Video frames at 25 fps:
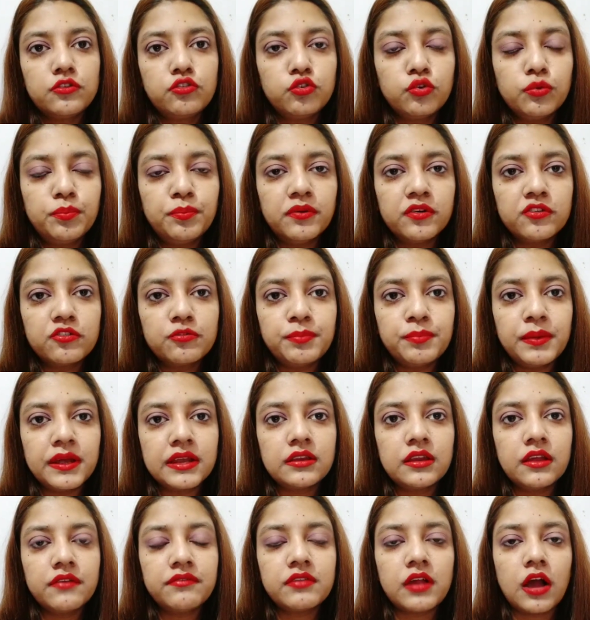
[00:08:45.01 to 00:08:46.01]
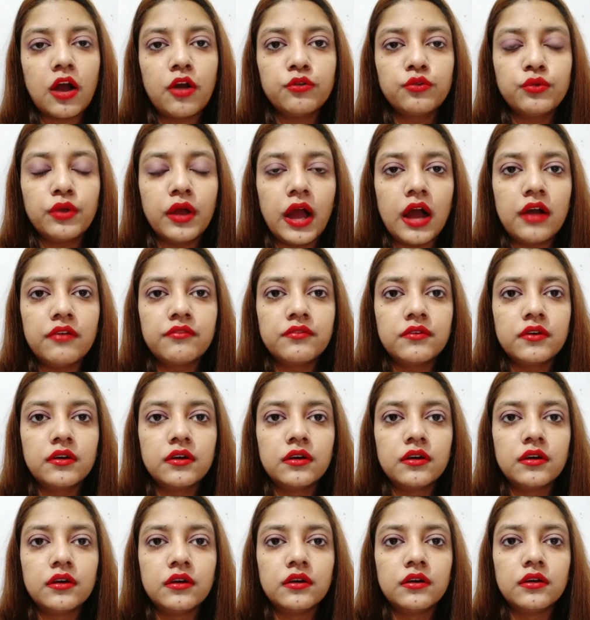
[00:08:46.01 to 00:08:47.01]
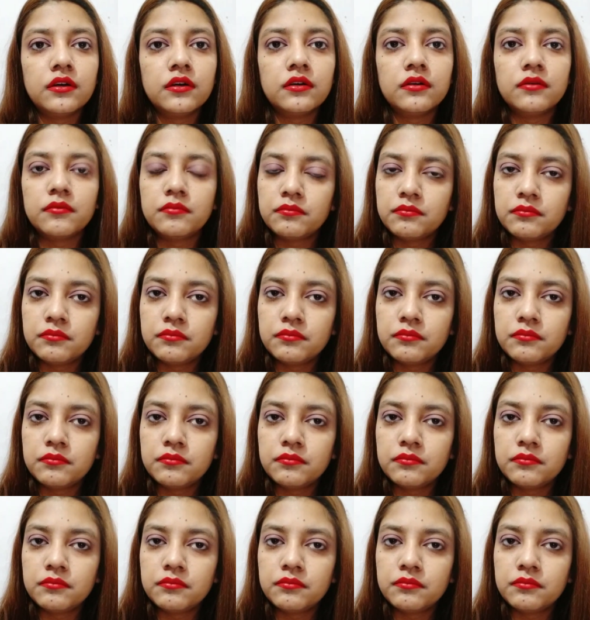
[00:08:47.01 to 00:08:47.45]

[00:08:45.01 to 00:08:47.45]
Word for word: two perspectives how you have uh,